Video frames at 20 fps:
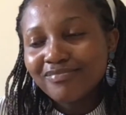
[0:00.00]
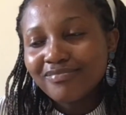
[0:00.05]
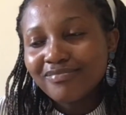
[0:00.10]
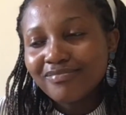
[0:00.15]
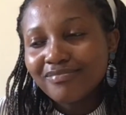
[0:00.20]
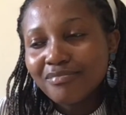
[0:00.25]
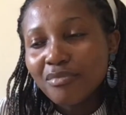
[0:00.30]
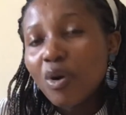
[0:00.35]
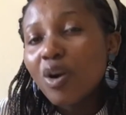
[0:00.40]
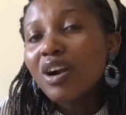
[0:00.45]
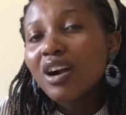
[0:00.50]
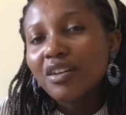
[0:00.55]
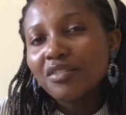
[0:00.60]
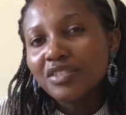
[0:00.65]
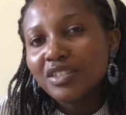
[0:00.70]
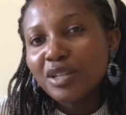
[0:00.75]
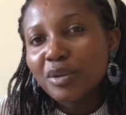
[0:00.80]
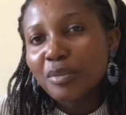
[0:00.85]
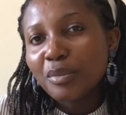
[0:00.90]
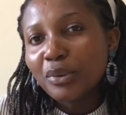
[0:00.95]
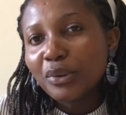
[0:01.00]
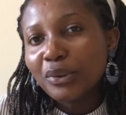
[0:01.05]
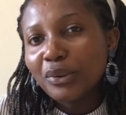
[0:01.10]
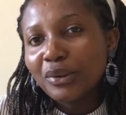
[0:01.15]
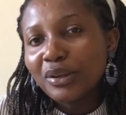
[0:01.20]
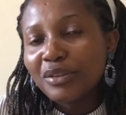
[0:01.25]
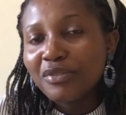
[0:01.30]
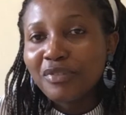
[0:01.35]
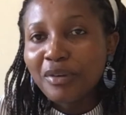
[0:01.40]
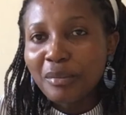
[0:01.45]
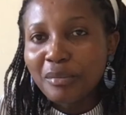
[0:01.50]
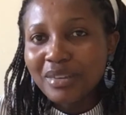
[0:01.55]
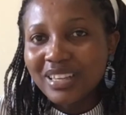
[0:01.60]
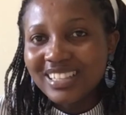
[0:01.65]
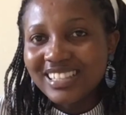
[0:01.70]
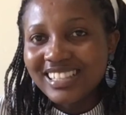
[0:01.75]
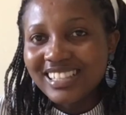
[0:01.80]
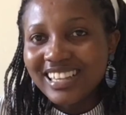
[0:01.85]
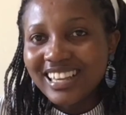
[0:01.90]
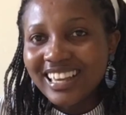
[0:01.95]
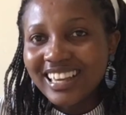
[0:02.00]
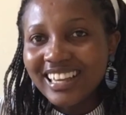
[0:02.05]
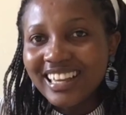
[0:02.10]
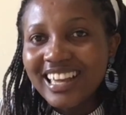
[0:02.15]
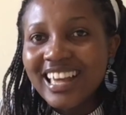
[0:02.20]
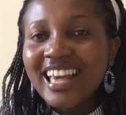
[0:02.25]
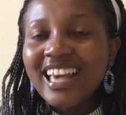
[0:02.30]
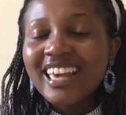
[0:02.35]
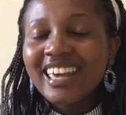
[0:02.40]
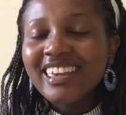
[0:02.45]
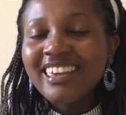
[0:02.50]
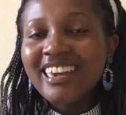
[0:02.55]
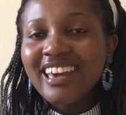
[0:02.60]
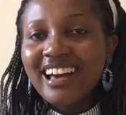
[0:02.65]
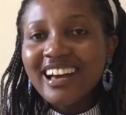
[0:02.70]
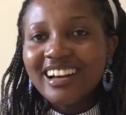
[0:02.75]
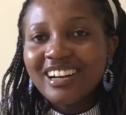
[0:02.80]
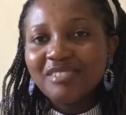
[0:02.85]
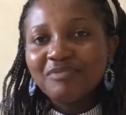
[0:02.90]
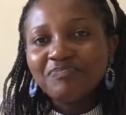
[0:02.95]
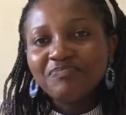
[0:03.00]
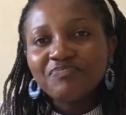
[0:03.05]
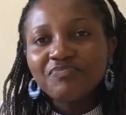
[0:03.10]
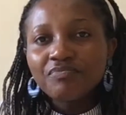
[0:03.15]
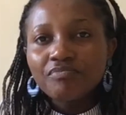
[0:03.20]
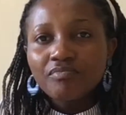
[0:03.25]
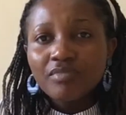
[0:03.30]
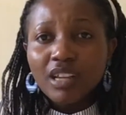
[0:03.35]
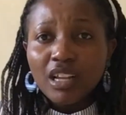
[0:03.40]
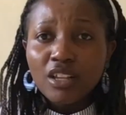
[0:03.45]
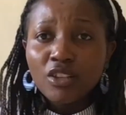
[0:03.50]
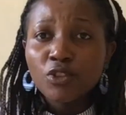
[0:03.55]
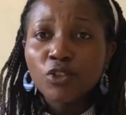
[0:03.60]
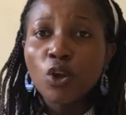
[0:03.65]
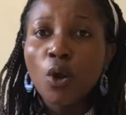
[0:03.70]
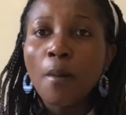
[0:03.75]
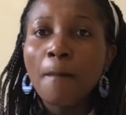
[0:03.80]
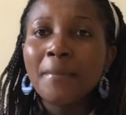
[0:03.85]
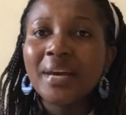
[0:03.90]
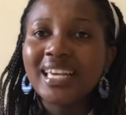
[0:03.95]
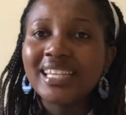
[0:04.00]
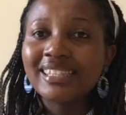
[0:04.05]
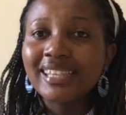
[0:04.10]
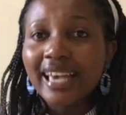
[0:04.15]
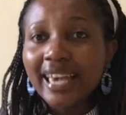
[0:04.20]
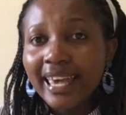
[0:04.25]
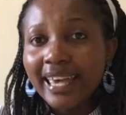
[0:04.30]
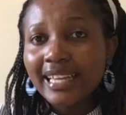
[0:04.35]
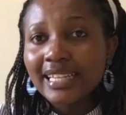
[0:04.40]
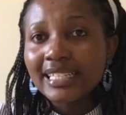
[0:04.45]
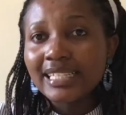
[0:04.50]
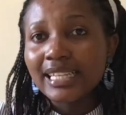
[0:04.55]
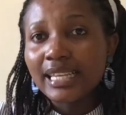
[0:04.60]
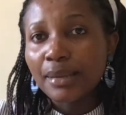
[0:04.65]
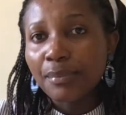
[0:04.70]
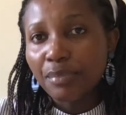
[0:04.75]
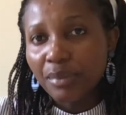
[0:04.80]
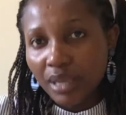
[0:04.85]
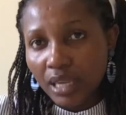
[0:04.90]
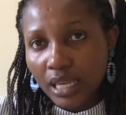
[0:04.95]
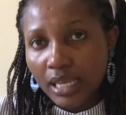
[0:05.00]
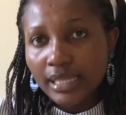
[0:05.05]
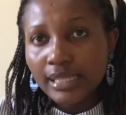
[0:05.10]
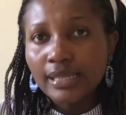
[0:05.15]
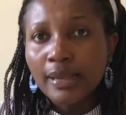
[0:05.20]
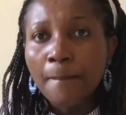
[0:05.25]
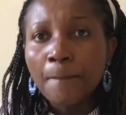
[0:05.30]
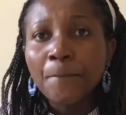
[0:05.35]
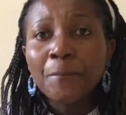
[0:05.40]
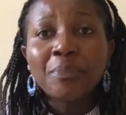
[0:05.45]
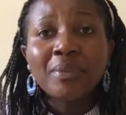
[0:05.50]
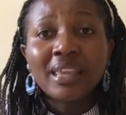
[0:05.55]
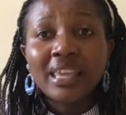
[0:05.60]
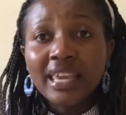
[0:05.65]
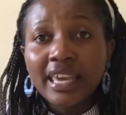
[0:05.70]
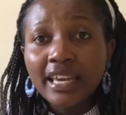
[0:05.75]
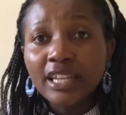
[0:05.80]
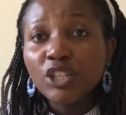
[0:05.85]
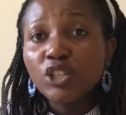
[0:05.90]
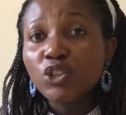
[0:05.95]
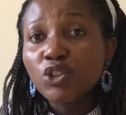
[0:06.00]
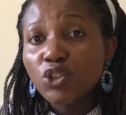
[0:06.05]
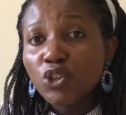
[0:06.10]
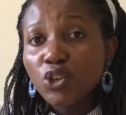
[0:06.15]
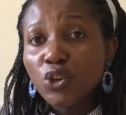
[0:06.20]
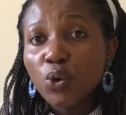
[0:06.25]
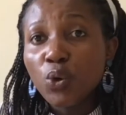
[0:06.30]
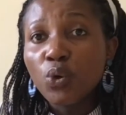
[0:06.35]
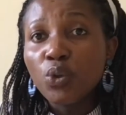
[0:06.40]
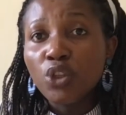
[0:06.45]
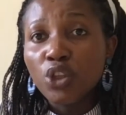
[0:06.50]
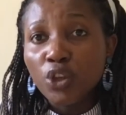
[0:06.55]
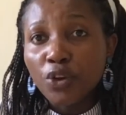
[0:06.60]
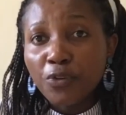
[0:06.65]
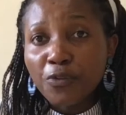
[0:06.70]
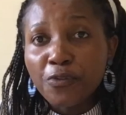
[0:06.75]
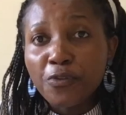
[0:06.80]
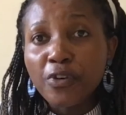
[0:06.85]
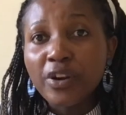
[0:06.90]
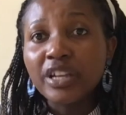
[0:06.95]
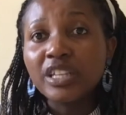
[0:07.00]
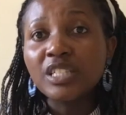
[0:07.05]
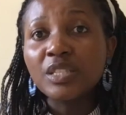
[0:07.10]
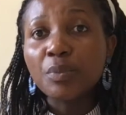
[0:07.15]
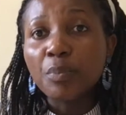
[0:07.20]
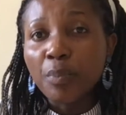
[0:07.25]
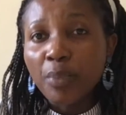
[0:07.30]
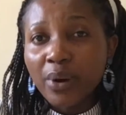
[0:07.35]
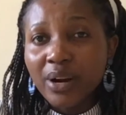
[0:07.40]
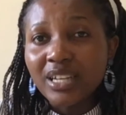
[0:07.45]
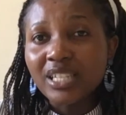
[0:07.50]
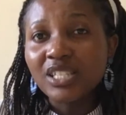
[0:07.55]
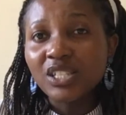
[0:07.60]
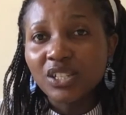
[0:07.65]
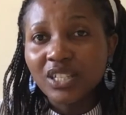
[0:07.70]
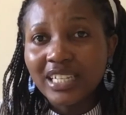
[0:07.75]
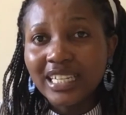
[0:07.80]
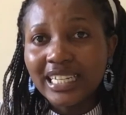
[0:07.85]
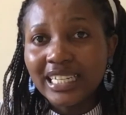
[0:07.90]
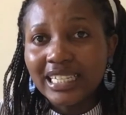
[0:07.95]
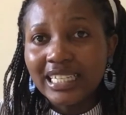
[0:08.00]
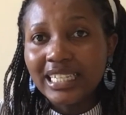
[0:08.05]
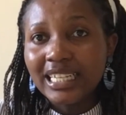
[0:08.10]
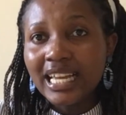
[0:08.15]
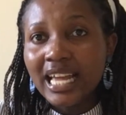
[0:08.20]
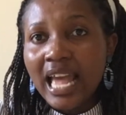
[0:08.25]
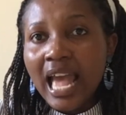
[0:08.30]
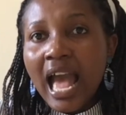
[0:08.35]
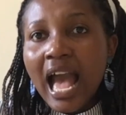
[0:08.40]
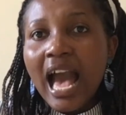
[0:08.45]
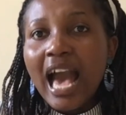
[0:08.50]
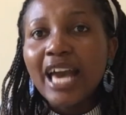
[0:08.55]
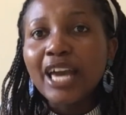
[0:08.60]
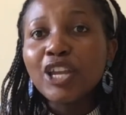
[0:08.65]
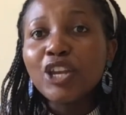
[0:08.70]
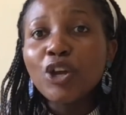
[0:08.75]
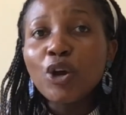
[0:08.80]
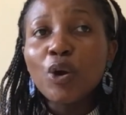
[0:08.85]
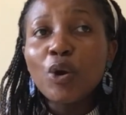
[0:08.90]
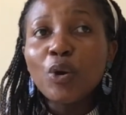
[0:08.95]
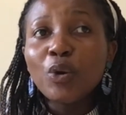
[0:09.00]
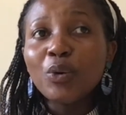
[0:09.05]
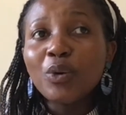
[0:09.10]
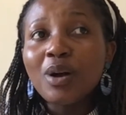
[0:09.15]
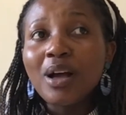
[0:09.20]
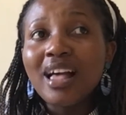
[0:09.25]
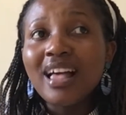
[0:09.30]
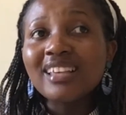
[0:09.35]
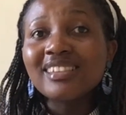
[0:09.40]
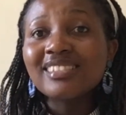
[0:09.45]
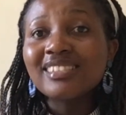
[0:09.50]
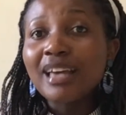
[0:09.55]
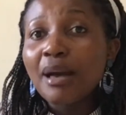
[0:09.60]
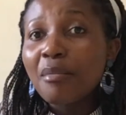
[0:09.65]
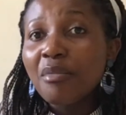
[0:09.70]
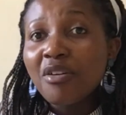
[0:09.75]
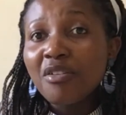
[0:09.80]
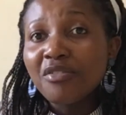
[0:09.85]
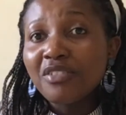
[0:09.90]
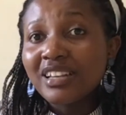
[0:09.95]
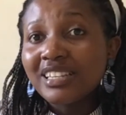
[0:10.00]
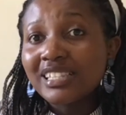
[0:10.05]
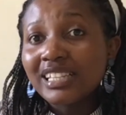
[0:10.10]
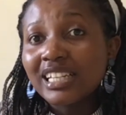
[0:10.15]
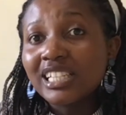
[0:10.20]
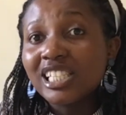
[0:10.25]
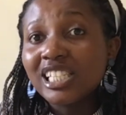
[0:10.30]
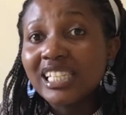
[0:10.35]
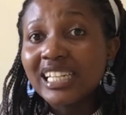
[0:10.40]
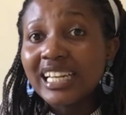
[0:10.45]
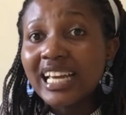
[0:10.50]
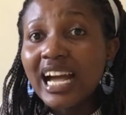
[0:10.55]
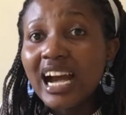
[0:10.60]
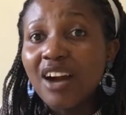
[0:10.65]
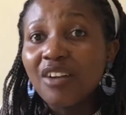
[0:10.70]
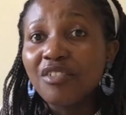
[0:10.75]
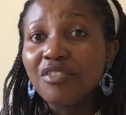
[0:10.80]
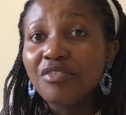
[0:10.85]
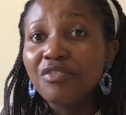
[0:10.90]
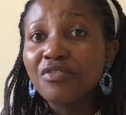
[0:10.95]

more comfortable, if I may say. Yeah. So my second tip is get to know your friends personally. I know some of us actually have